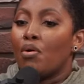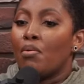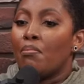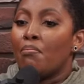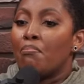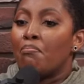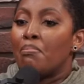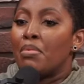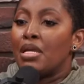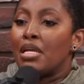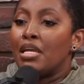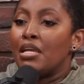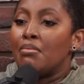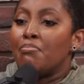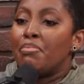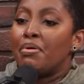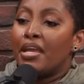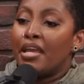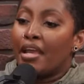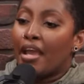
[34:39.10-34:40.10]
me
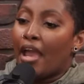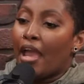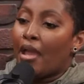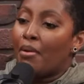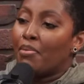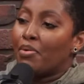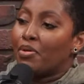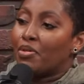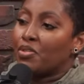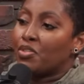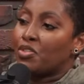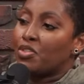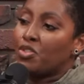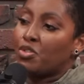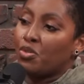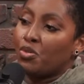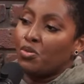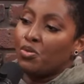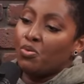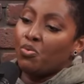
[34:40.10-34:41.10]
being able
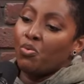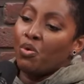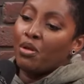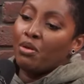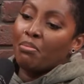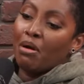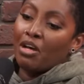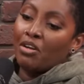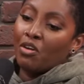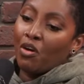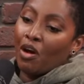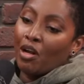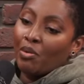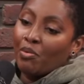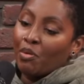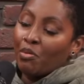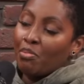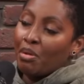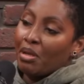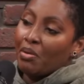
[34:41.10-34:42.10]
to when my daughter
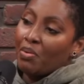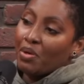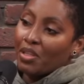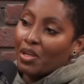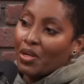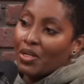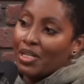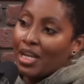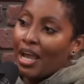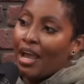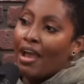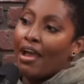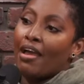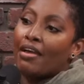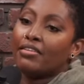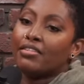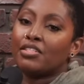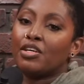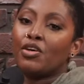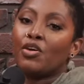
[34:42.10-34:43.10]
would be with her
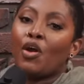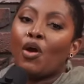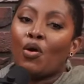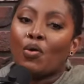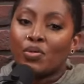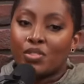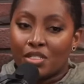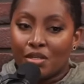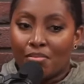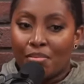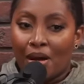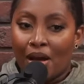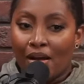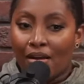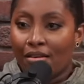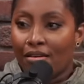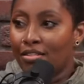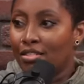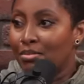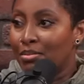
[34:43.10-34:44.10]
dad to go to my
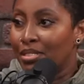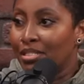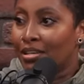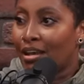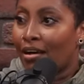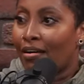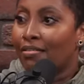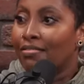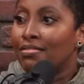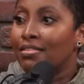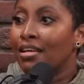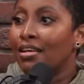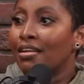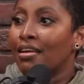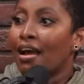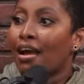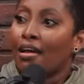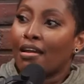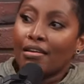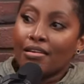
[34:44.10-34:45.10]
husband's house and
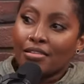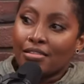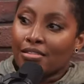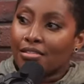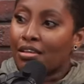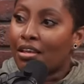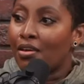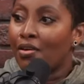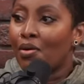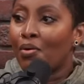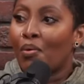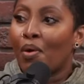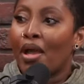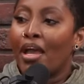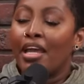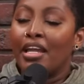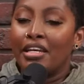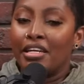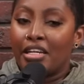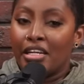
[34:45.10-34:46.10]
kind of just get
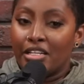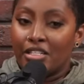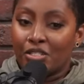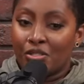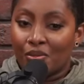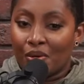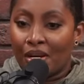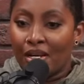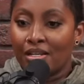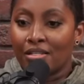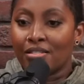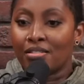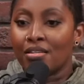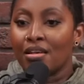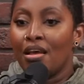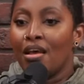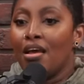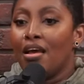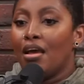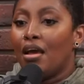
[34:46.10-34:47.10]
away and de-stress
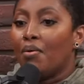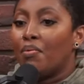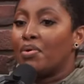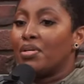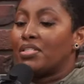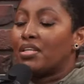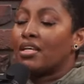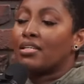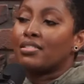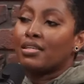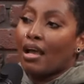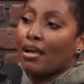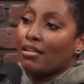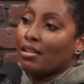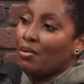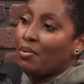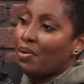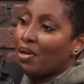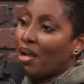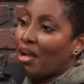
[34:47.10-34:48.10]
was
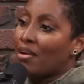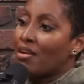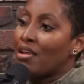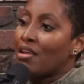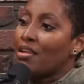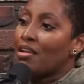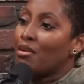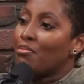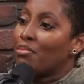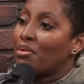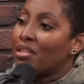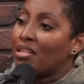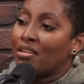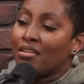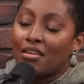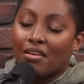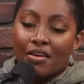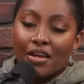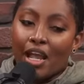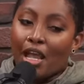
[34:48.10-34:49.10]
exactly what I needed. But then
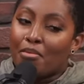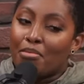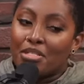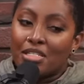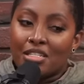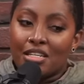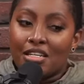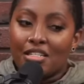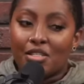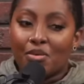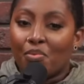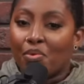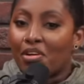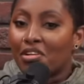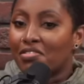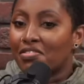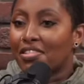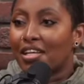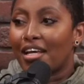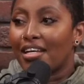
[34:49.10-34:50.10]
there came a season where
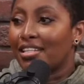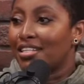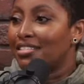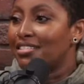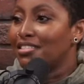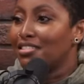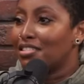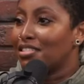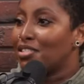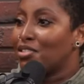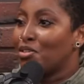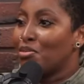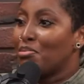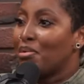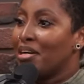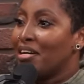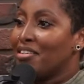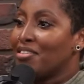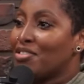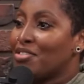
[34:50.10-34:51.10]
it's like this is just too
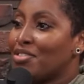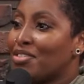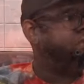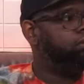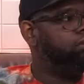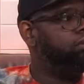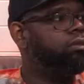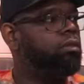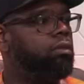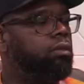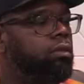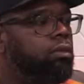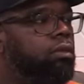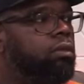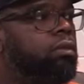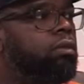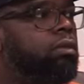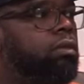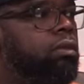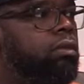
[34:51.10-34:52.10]
much and I
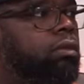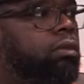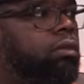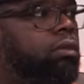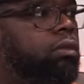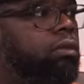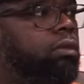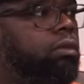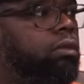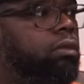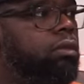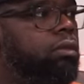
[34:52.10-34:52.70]
just need you here.